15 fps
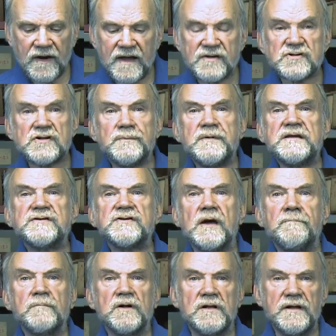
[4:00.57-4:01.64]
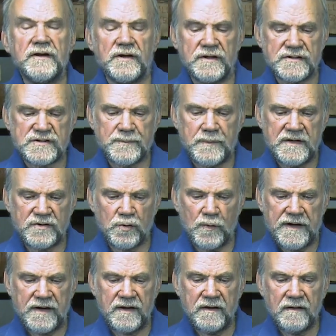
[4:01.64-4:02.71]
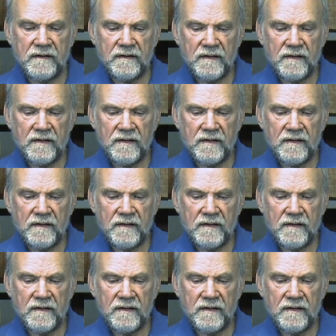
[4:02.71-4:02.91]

has to be some clearance between